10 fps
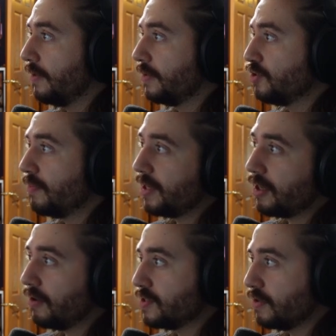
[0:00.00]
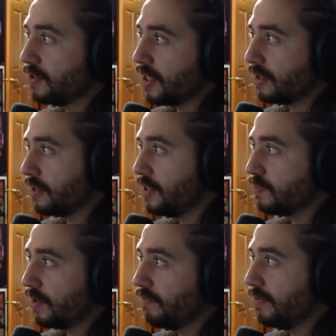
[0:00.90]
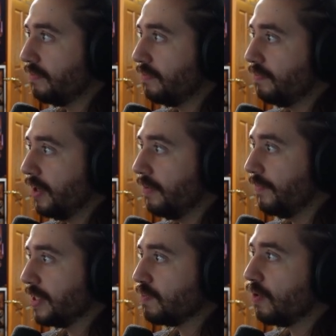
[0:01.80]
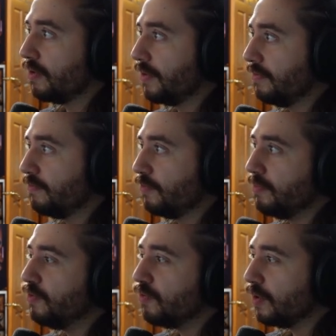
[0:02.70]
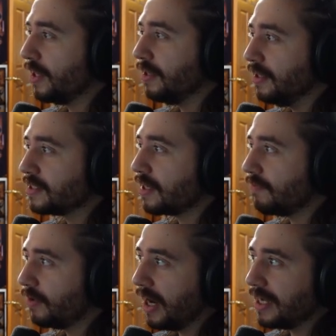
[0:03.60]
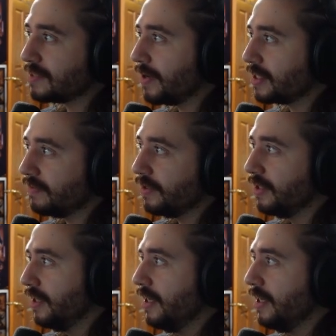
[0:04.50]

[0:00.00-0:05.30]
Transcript: Trumpeting Carnosaur technically is one of them, but it's more the removal and discover aspect of it.